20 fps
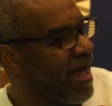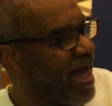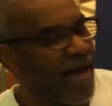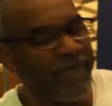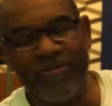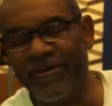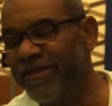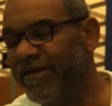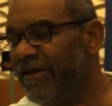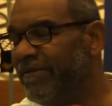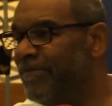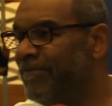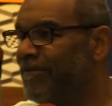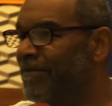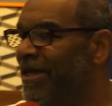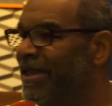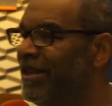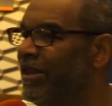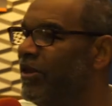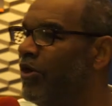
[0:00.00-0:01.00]
I believe
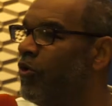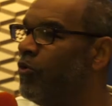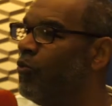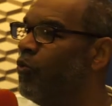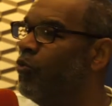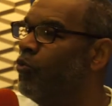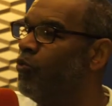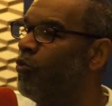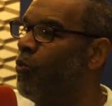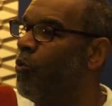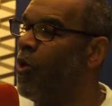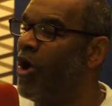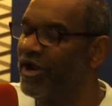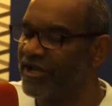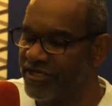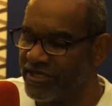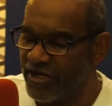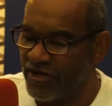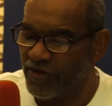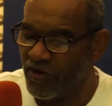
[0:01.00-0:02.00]
many don't
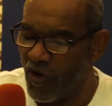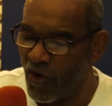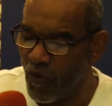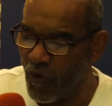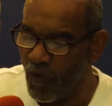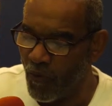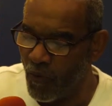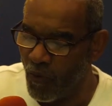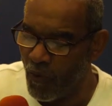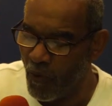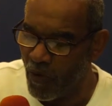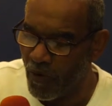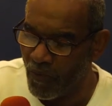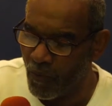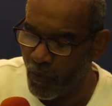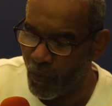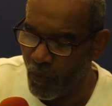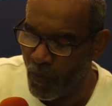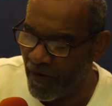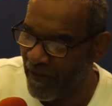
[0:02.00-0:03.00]
want to know
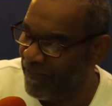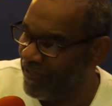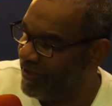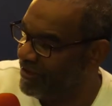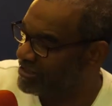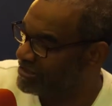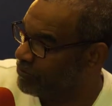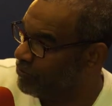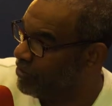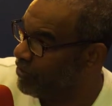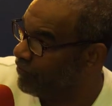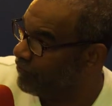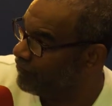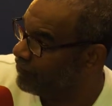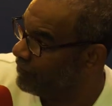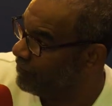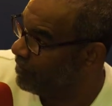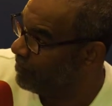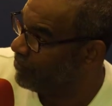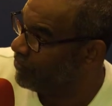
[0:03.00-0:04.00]
what his will
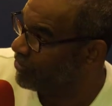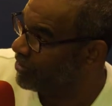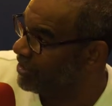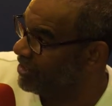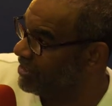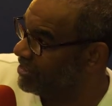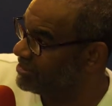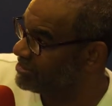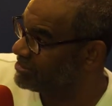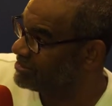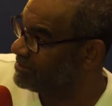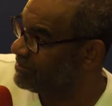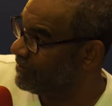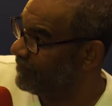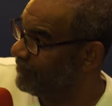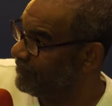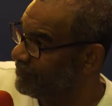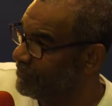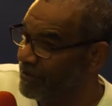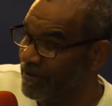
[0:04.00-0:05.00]
from the book is
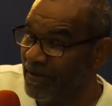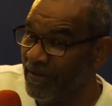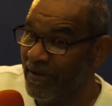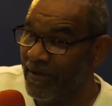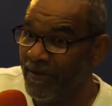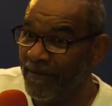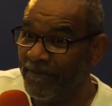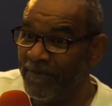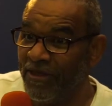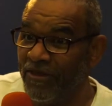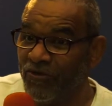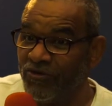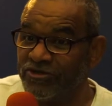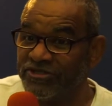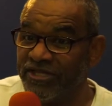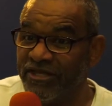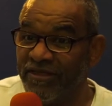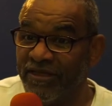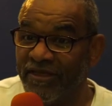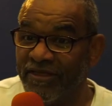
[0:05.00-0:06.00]

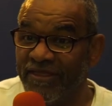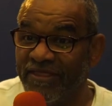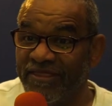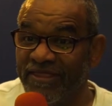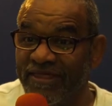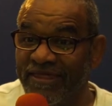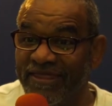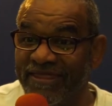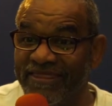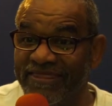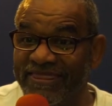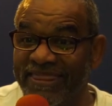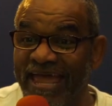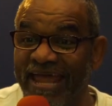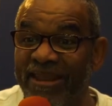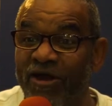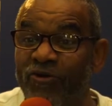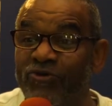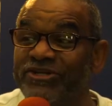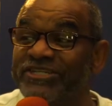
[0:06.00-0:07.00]
because
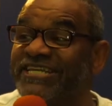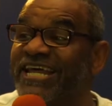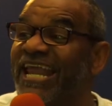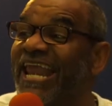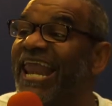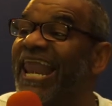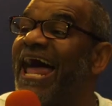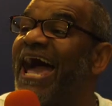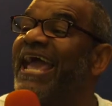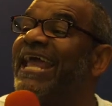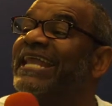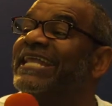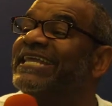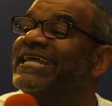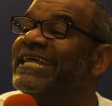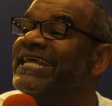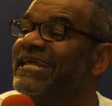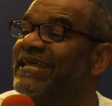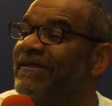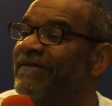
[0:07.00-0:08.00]
they don't delight